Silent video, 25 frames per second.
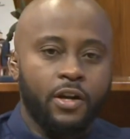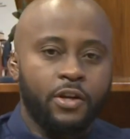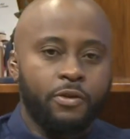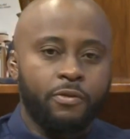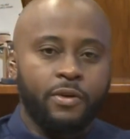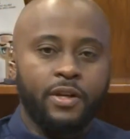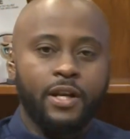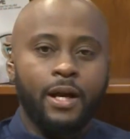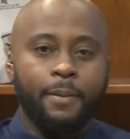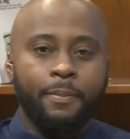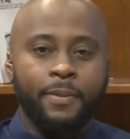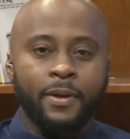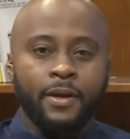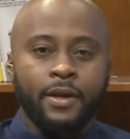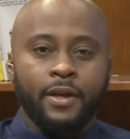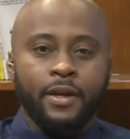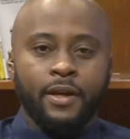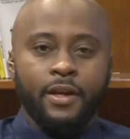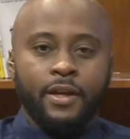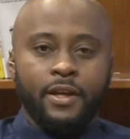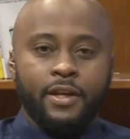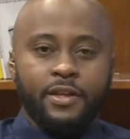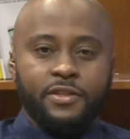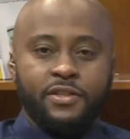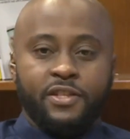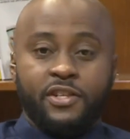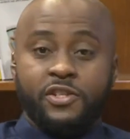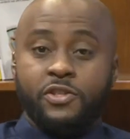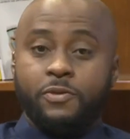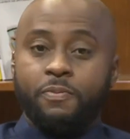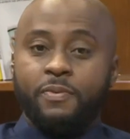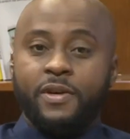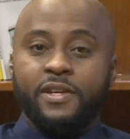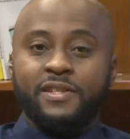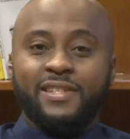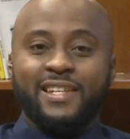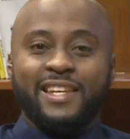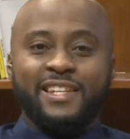Growing up, he's
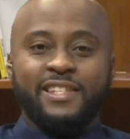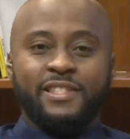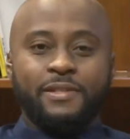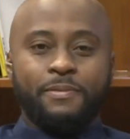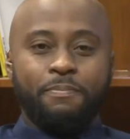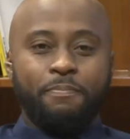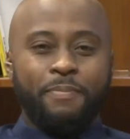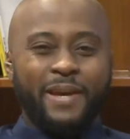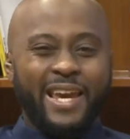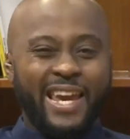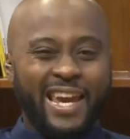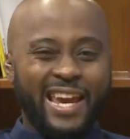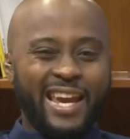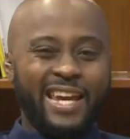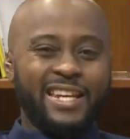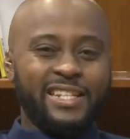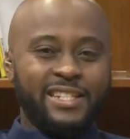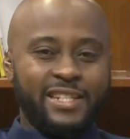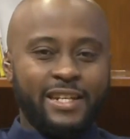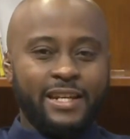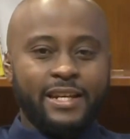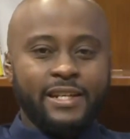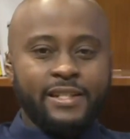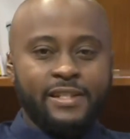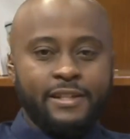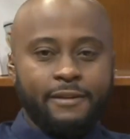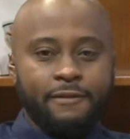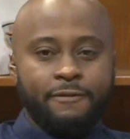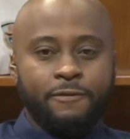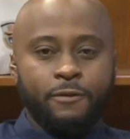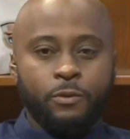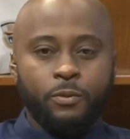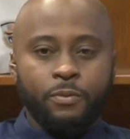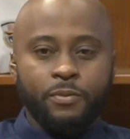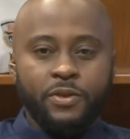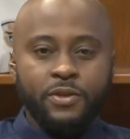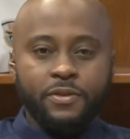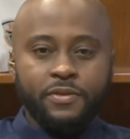expressed his penchant
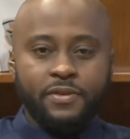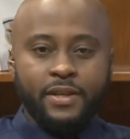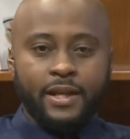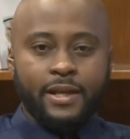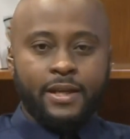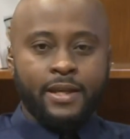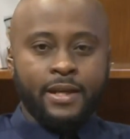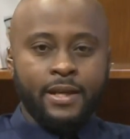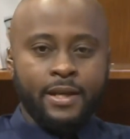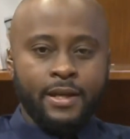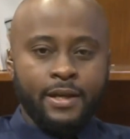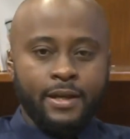for music